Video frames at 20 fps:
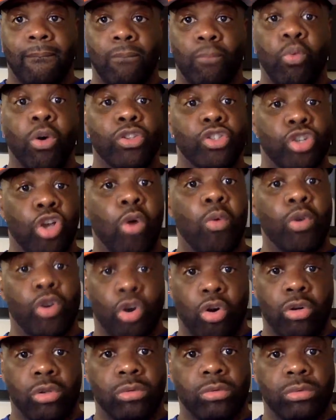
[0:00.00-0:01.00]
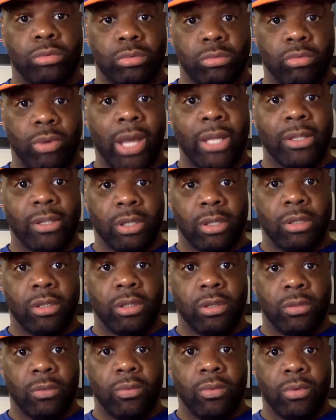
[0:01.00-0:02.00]
what's going on, right? The
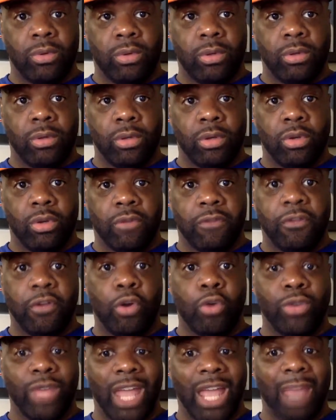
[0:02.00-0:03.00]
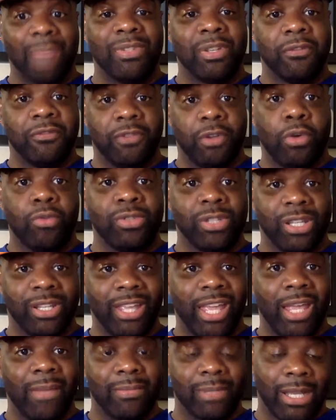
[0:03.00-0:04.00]
flow, the ebbs and flows of the
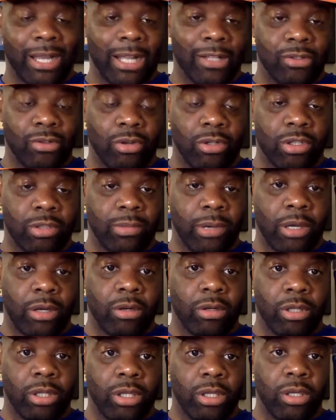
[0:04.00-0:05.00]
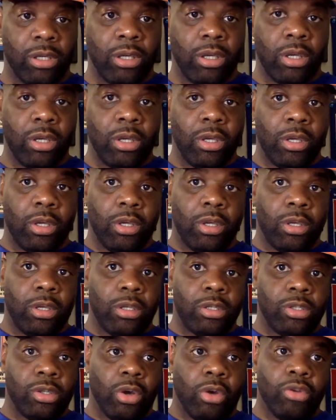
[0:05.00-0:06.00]
games, like I talked about earlier.
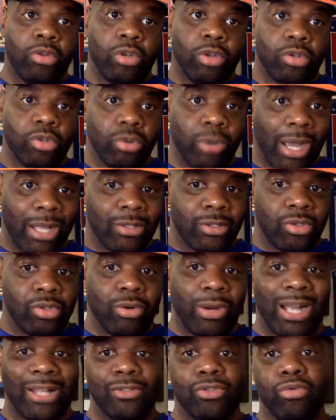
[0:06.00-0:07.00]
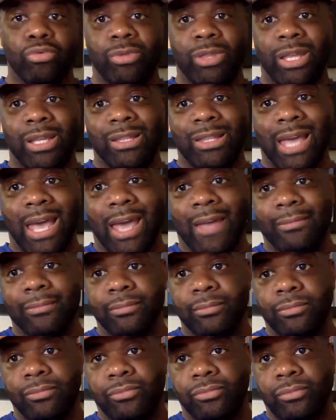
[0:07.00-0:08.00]
So I do think that
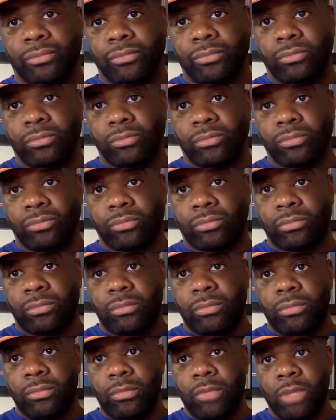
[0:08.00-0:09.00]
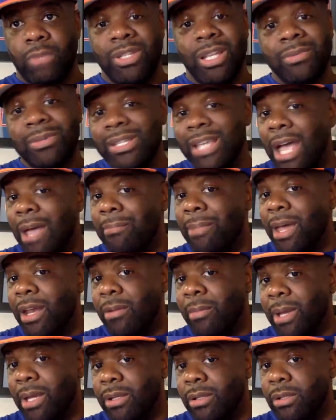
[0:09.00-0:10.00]
Tibbs has gotten
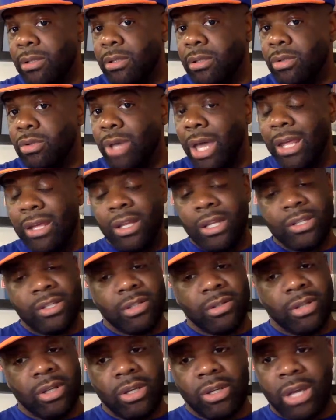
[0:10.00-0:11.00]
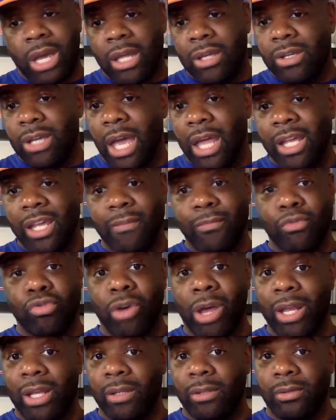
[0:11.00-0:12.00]
better, man. You got to give him
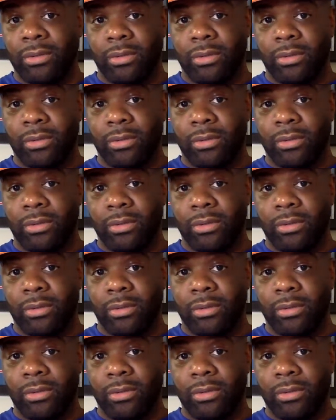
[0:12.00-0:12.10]
credit.